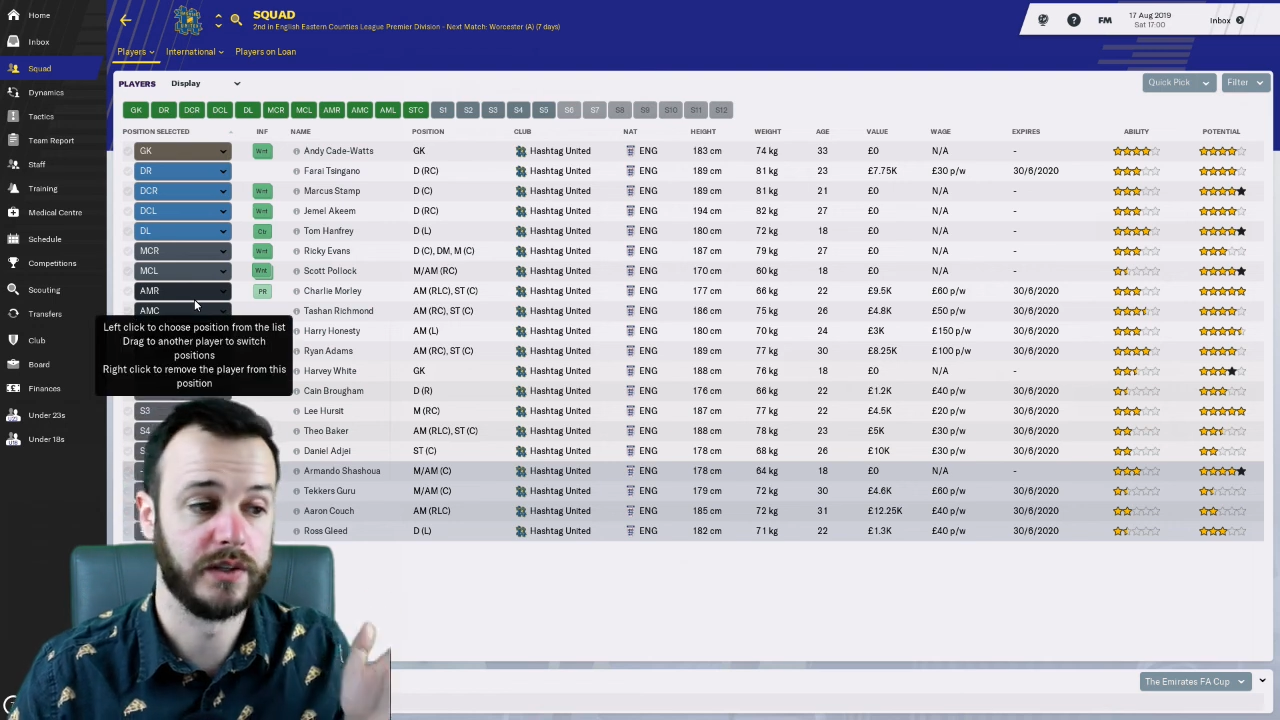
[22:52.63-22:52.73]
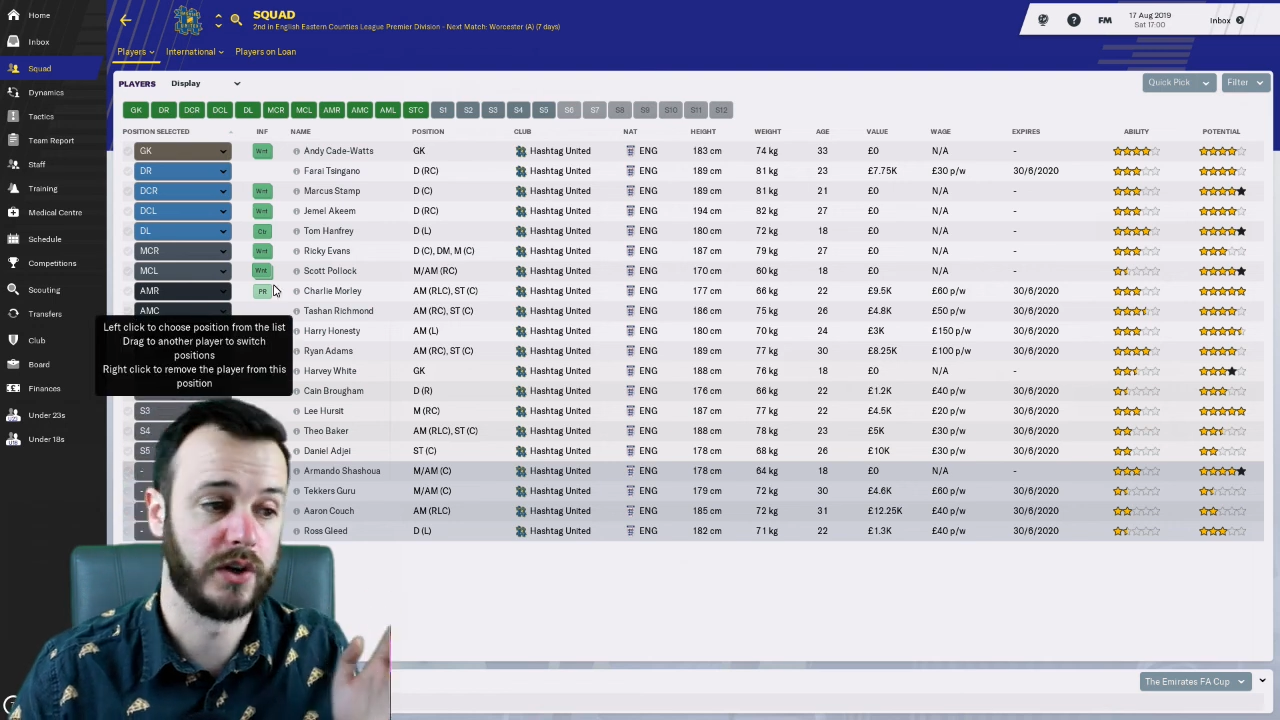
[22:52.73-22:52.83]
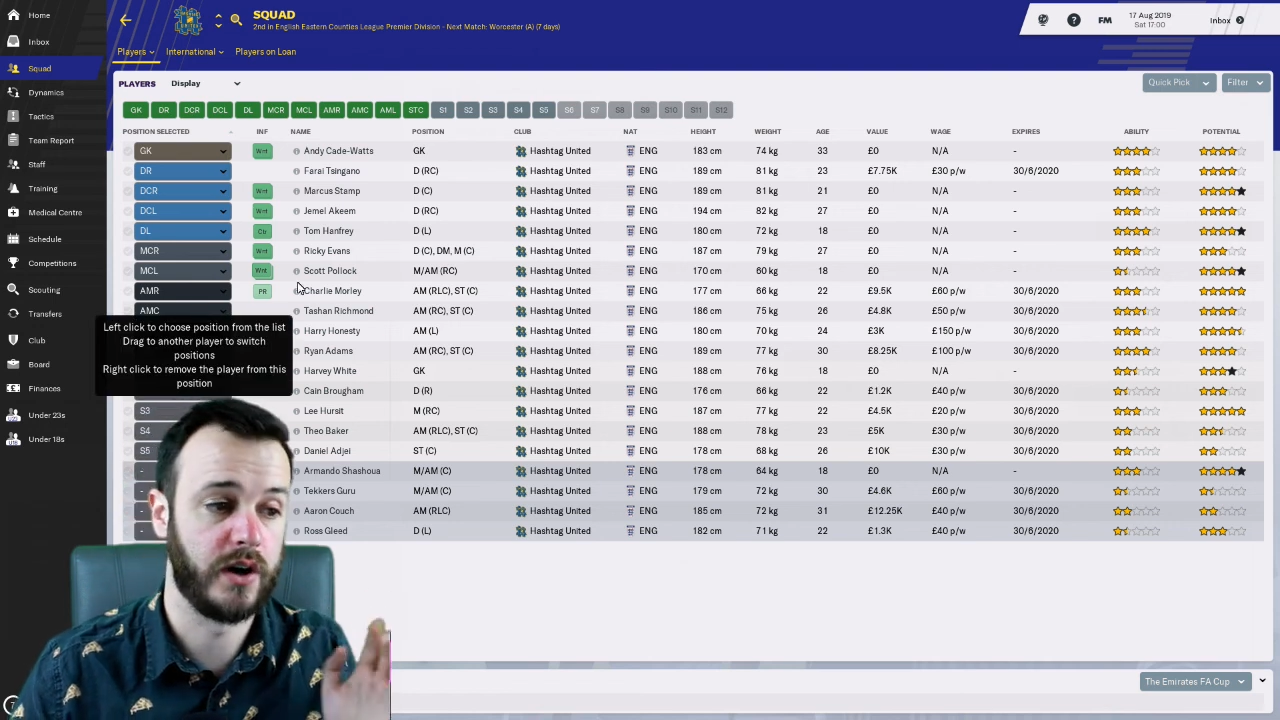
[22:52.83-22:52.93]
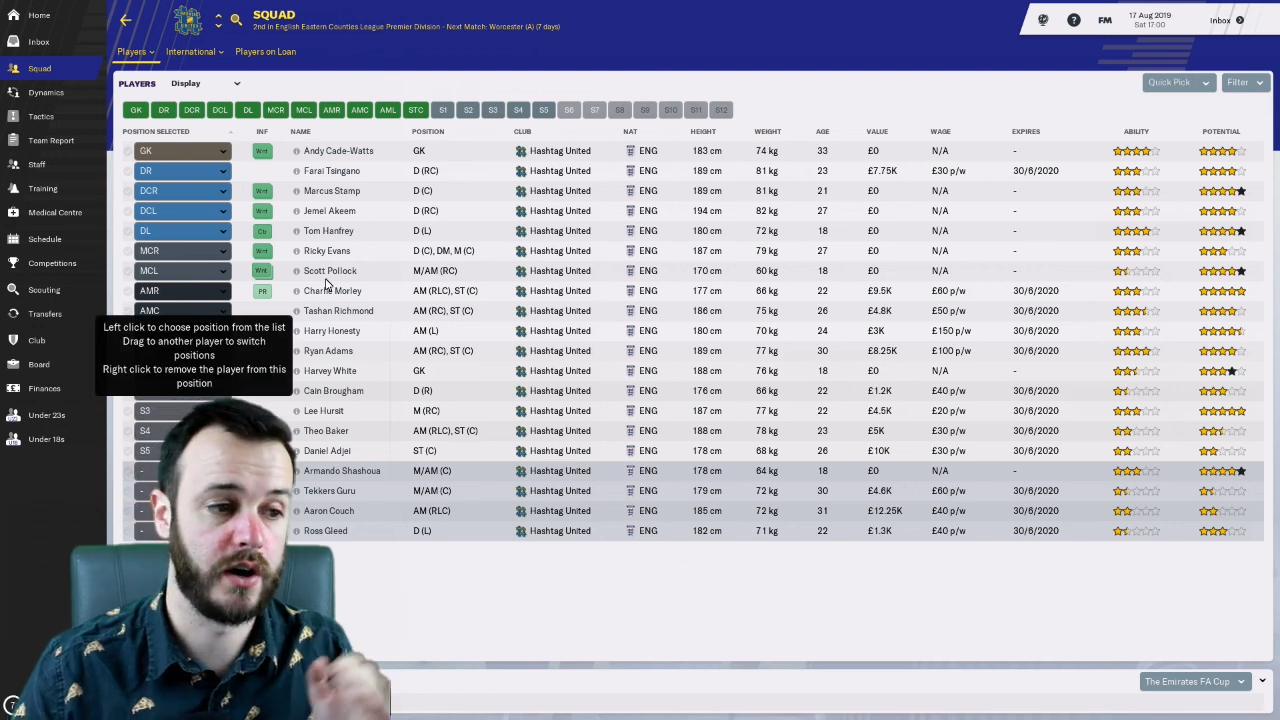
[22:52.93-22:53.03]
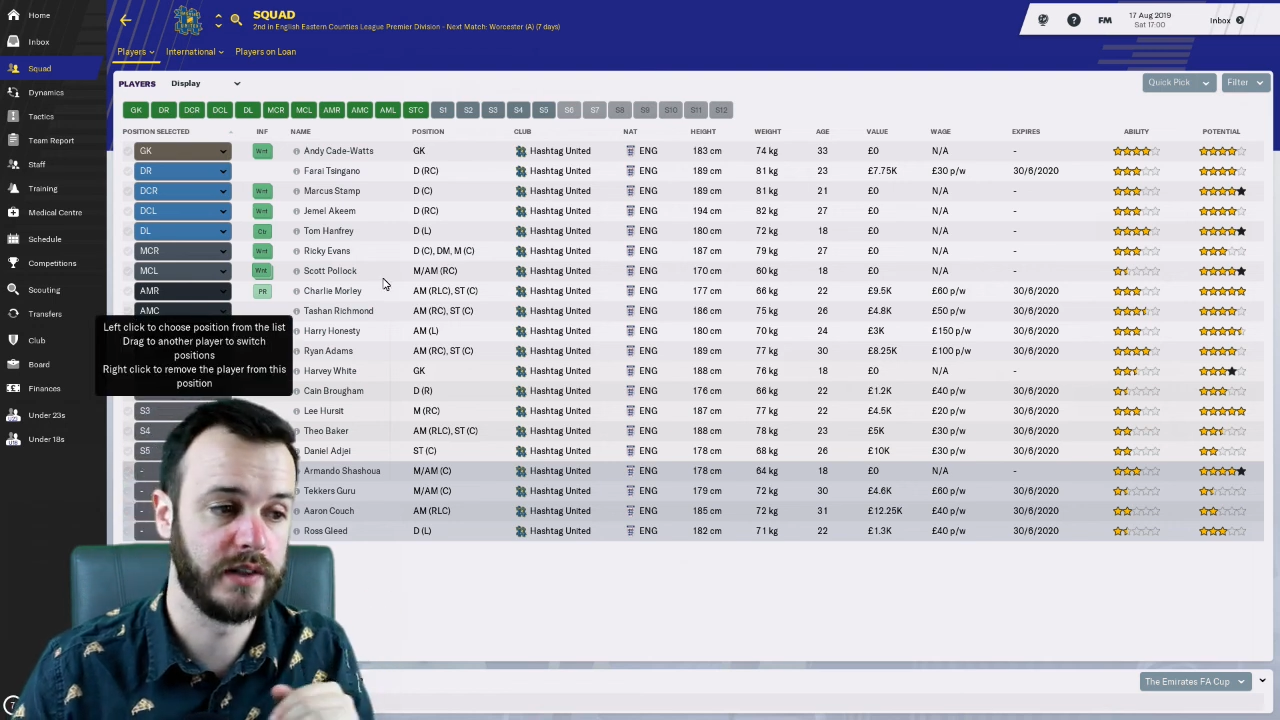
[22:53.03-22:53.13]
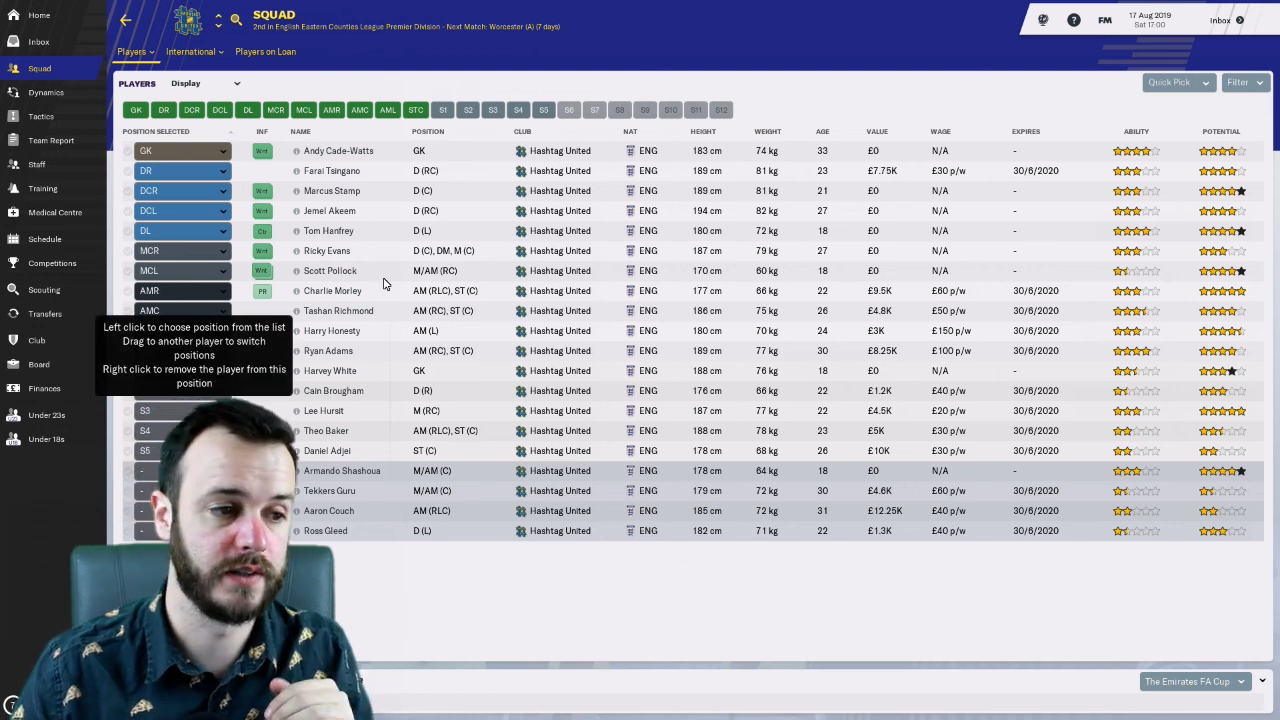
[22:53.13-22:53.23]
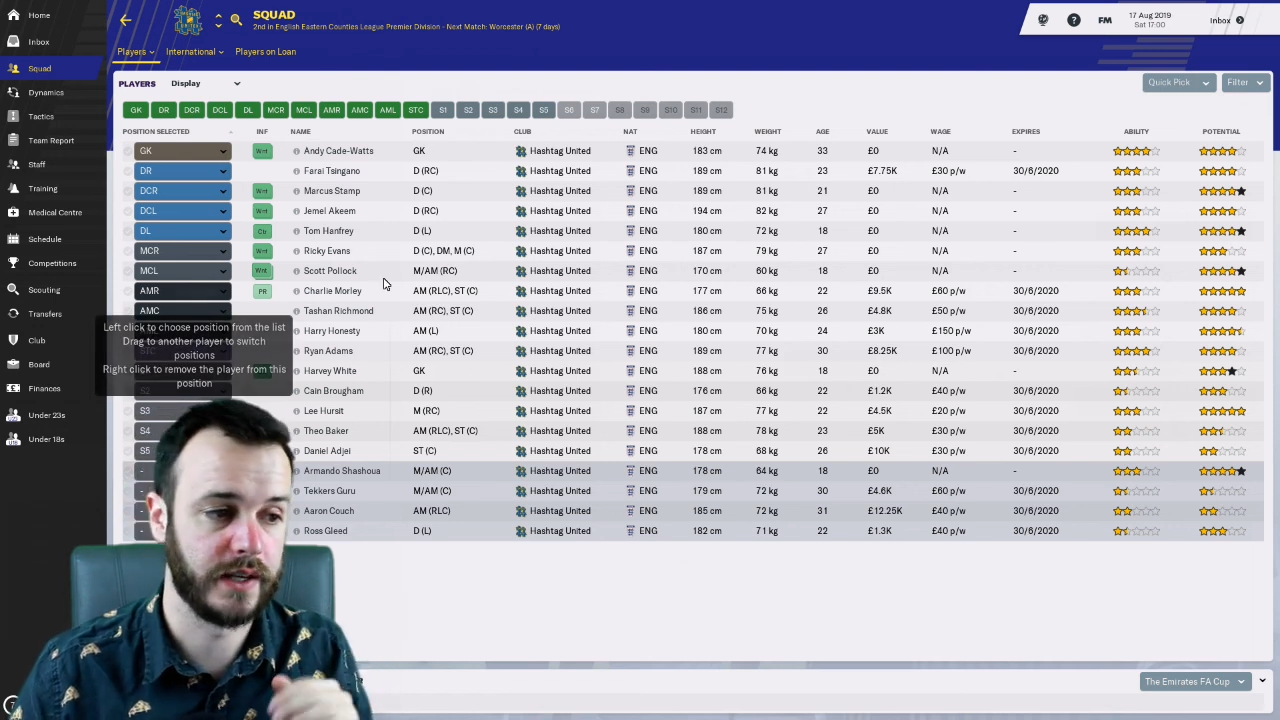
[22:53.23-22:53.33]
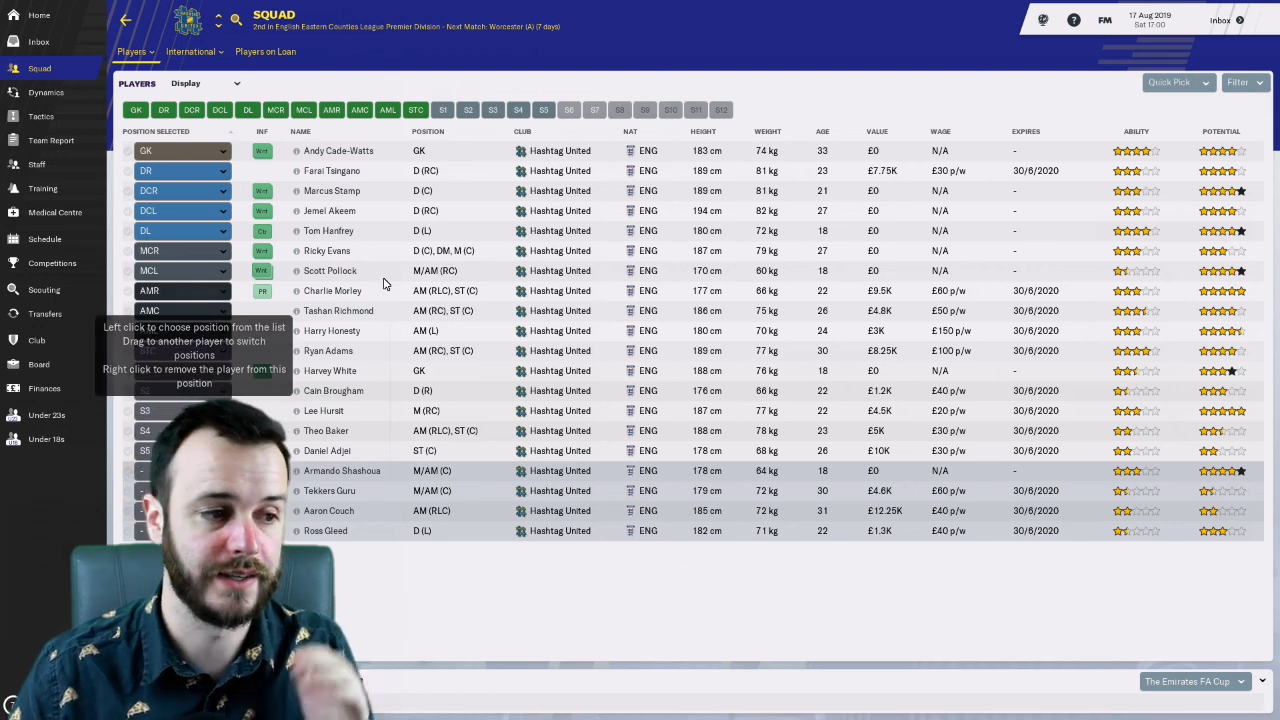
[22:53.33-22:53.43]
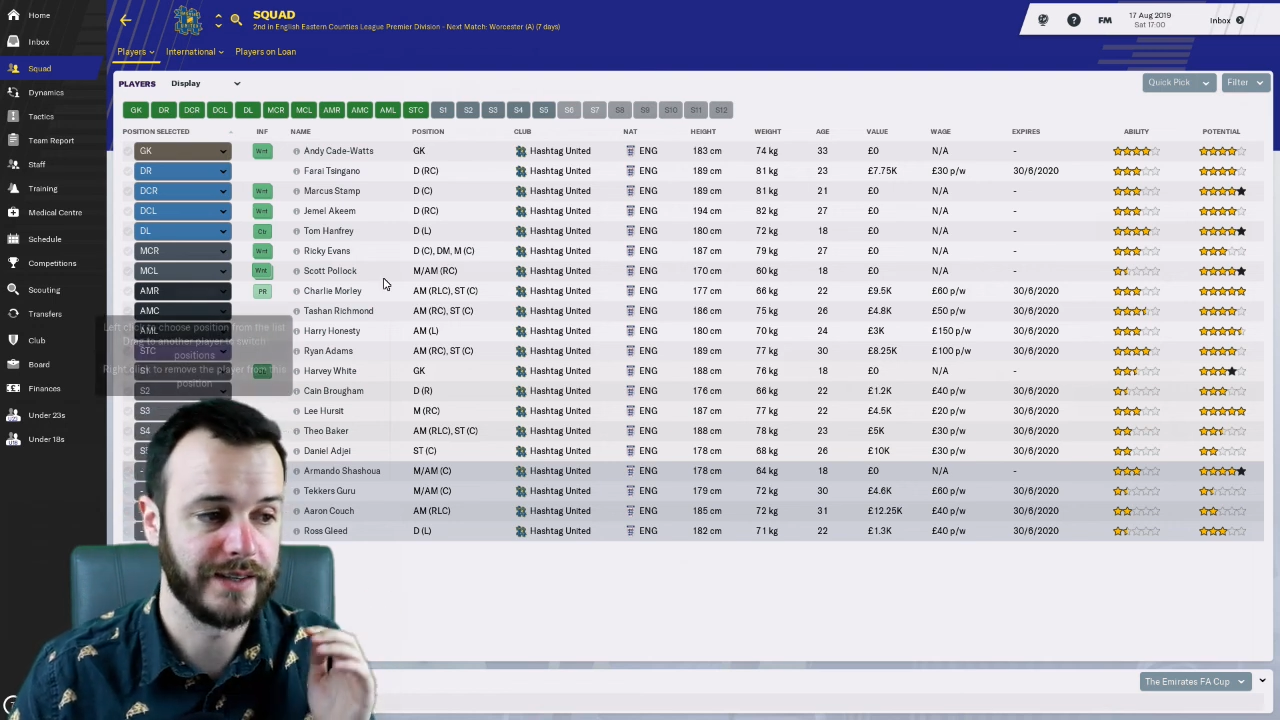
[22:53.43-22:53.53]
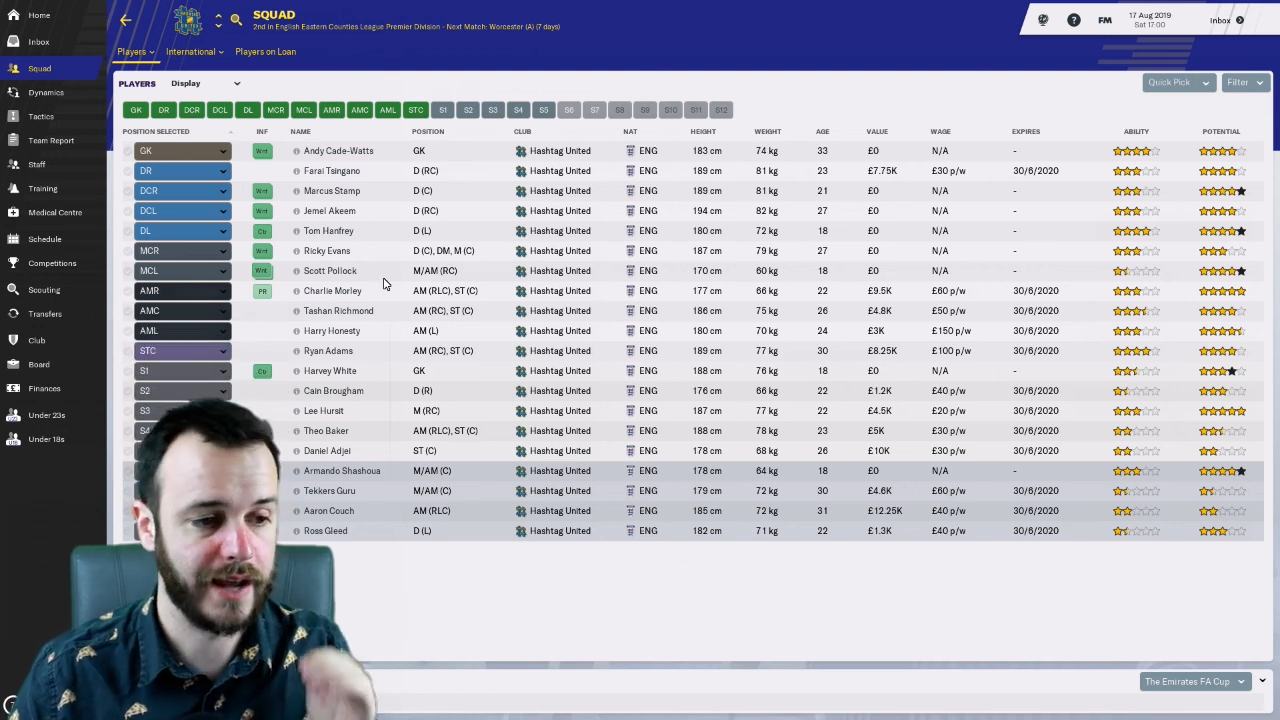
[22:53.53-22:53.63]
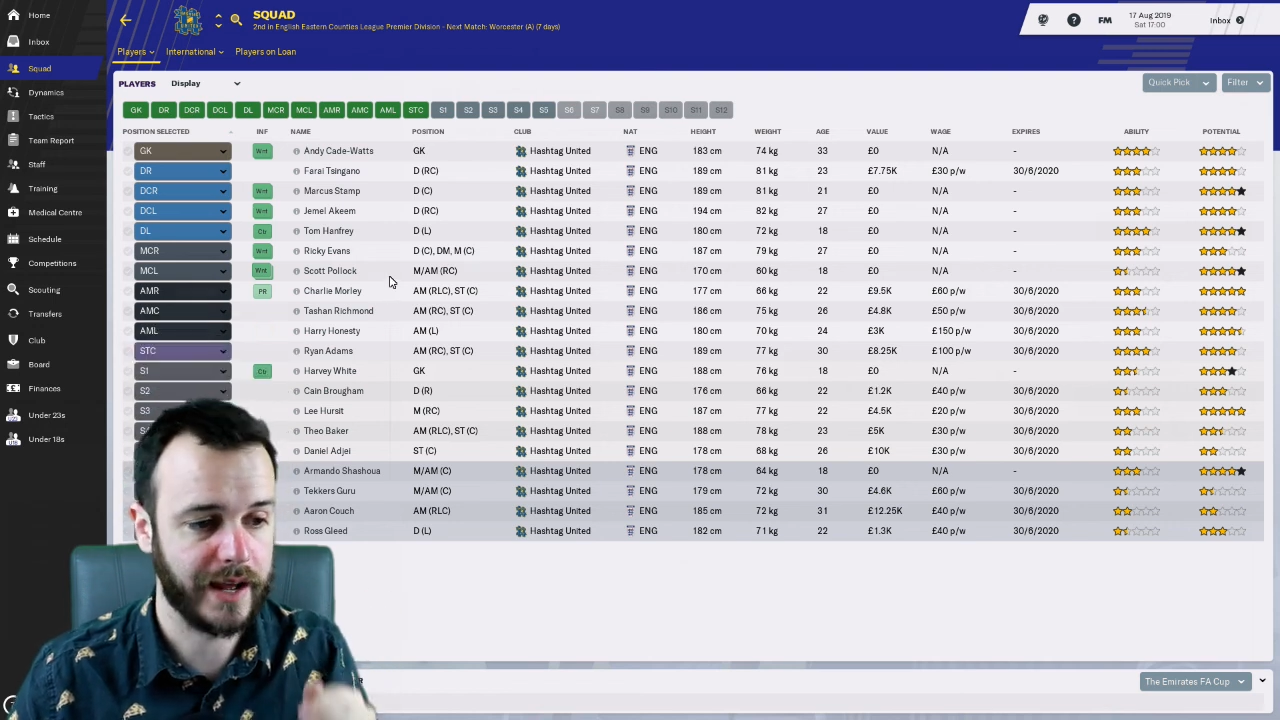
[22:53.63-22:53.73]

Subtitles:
entirety of the season,